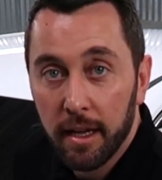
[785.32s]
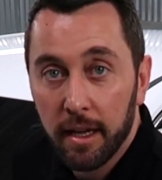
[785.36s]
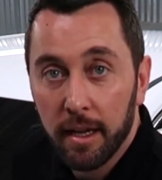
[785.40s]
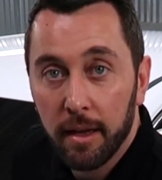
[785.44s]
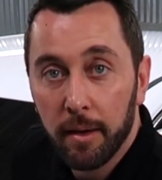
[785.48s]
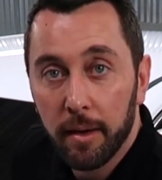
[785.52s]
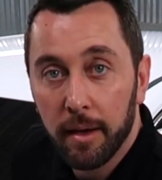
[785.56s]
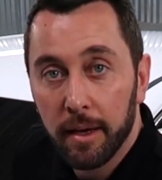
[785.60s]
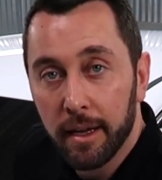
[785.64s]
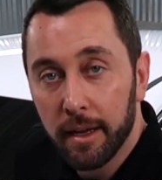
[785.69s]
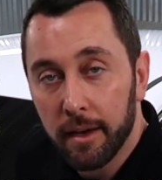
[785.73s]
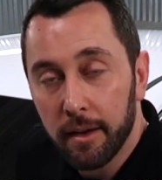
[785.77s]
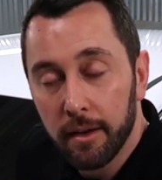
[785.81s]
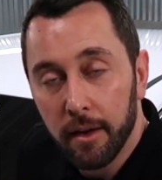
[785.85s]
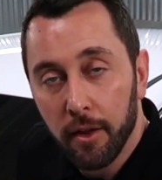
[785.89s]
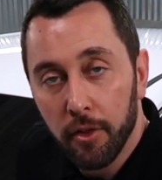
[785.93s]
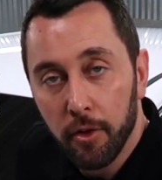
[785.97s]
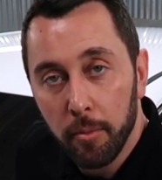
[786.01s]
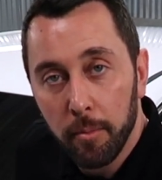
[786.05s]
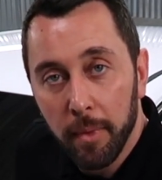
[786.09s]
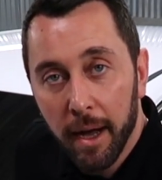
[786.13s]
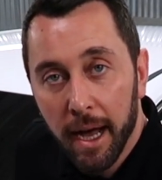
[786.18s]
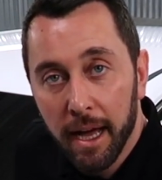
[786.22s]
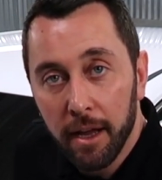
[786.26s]
Get another
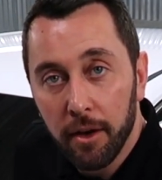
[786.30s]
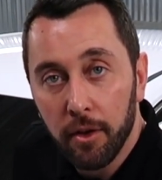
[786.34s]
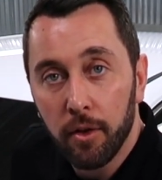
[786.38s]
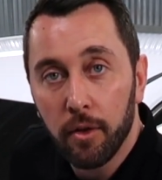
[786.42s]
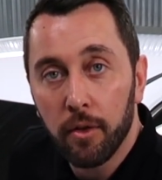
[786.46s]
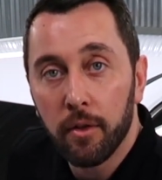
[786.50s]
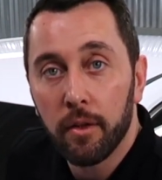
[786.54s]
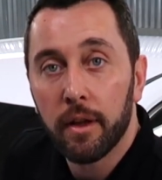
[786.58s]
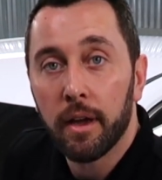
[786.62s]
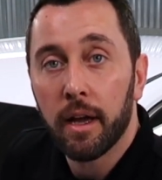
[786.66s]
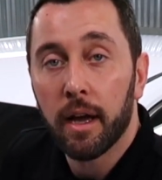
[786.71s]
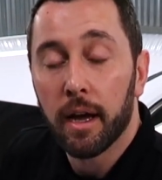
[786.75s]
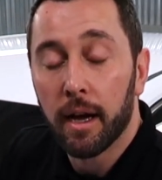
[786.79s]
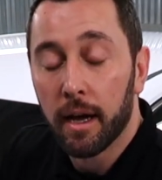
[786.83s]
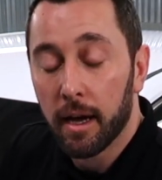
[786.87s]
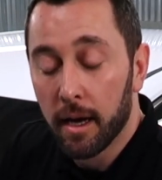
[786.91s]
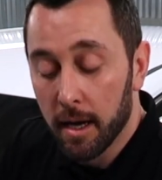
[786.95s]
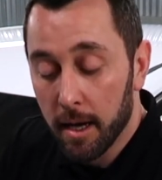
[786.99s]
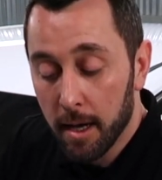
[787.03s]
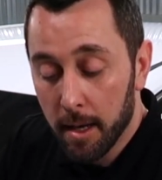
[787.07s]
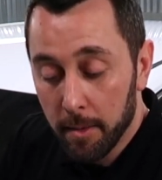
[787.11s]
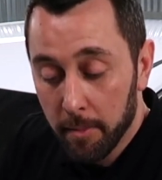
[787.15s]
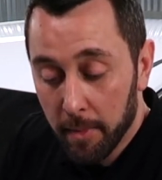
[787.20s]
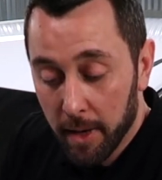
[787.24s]
bottle
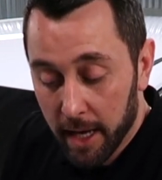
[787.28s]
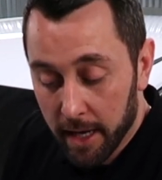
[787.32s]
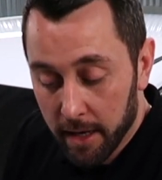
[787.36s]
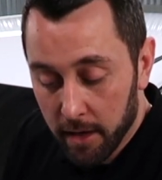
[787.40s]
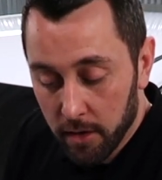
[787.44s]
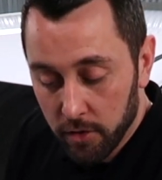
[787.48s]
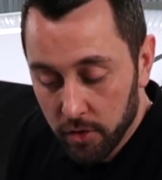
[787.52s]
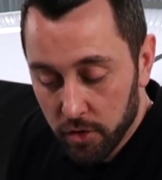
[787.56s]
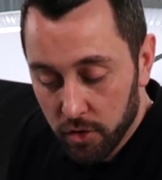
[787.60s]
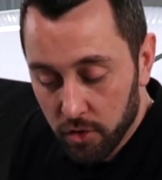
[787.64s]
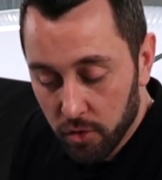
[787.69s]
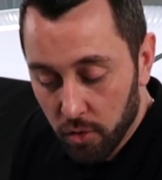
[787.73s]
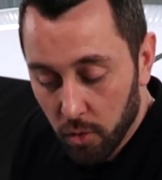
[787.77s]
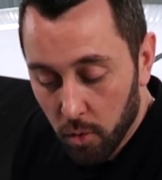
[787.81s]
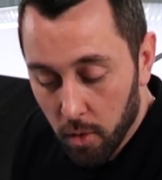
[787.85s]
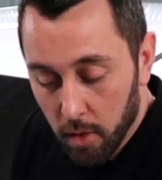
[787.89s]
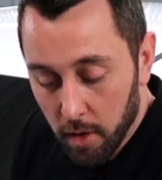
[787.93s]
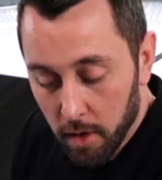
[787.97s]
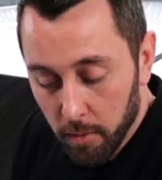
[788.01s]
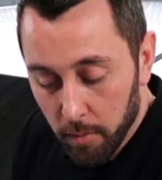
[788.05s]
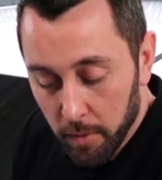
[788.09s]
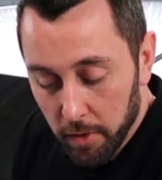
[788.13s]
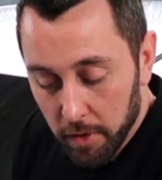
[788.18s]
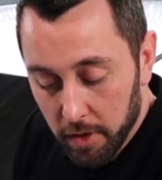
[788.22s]
on our store
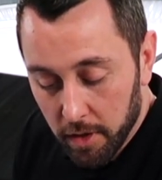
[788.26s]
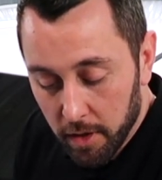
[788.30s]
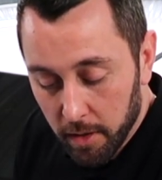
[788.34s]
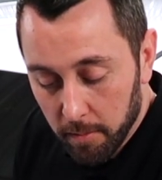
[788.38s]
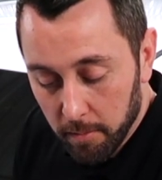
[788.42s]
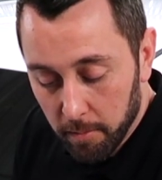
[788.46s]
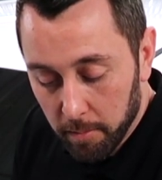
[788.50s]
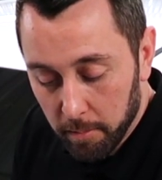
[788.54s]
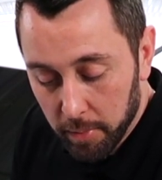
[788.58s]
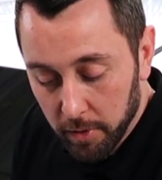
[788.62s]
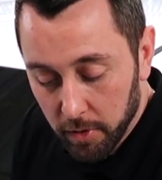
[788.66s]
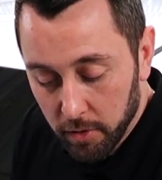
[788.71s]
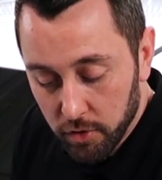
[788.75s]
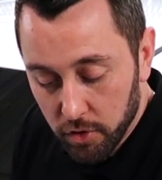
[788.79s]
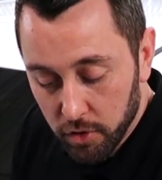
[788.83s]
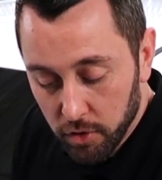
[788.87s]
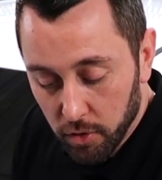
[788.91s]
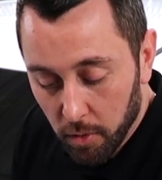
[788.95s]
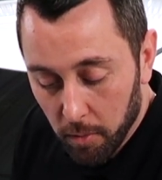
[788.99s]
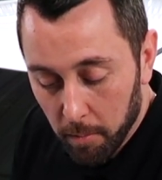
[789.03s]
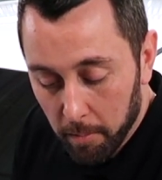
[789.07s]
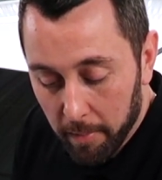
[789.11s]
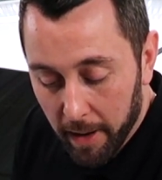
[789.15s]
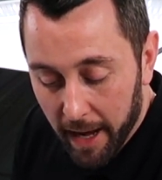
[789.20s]
where you can build your own
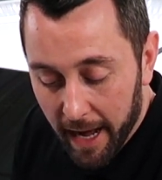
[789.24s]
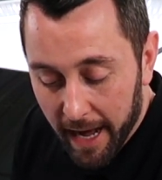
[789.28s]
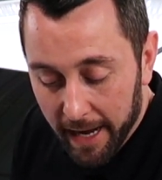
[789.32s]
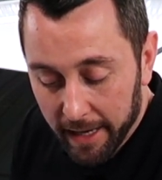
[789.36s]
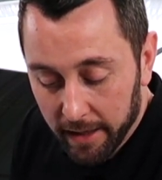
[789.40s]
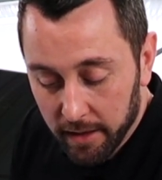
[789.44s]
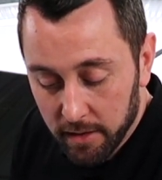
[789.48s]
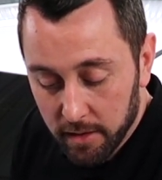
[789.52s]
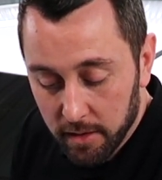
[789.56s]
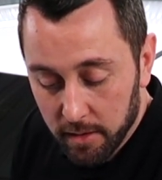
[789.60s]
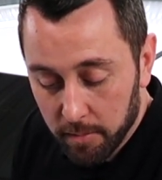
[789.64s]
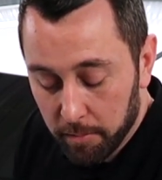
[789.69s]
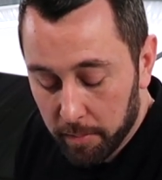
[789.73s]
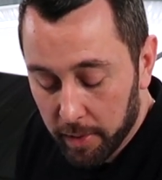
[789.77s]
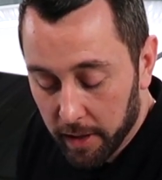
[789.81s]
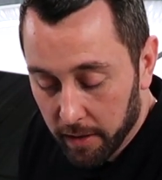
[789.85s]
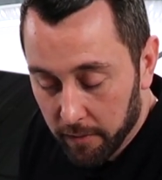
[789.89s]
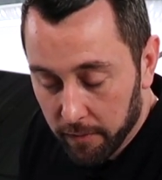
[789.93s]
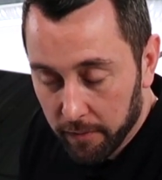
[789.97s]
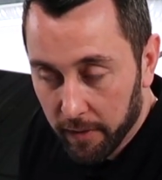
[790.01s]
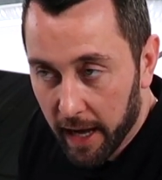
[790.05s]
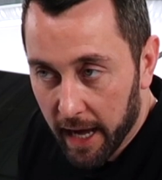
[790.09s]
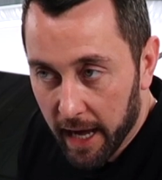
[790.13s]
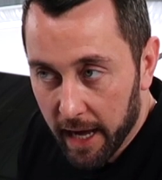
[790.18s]
box. Pick
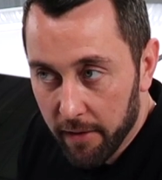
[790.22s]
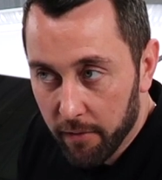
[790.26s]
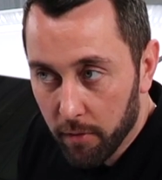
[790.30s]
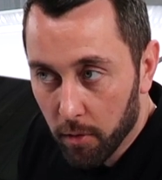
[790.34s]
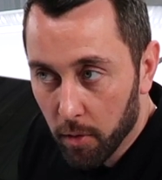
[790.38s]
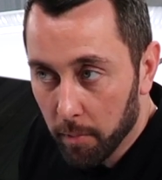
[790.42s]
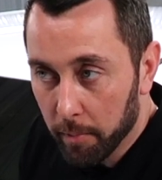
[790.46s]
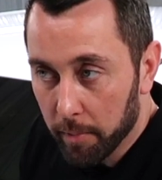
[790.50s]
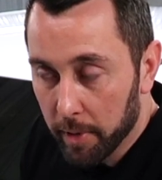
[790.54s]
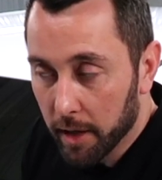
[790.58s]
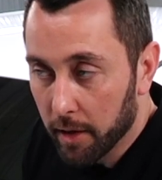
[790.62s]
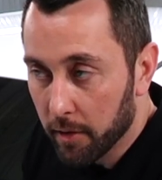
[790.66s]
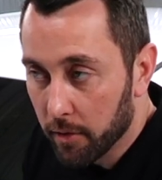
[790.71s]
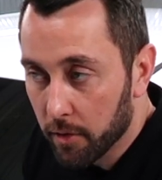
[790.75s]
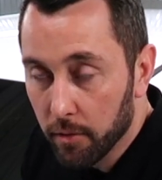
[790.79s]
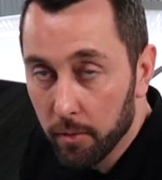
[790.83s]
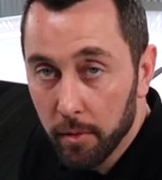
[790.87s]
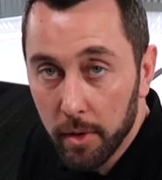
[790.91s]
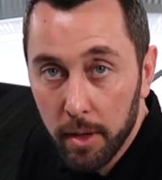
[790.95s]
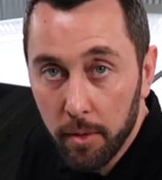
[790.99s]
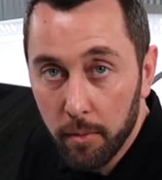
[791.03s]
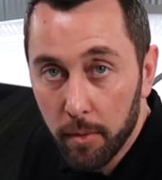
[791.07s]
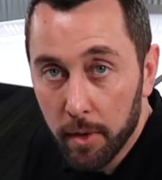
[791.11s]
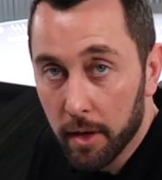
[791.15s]
5 or pick 3,
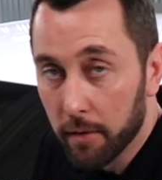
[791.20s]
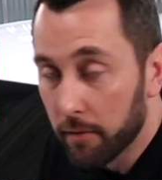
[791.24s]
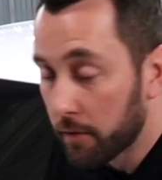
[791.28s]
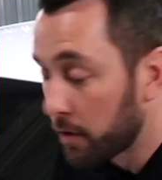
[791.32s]
whatever you